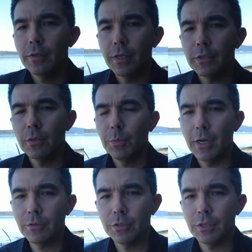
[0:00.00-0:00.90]
that someone
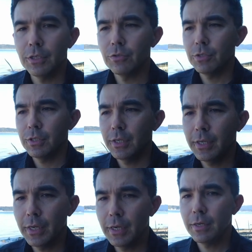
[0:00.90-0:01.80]
else is interested
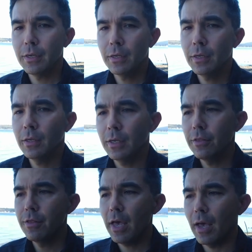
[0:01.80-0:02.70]
in
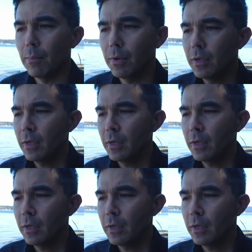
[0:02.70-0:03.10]
in them.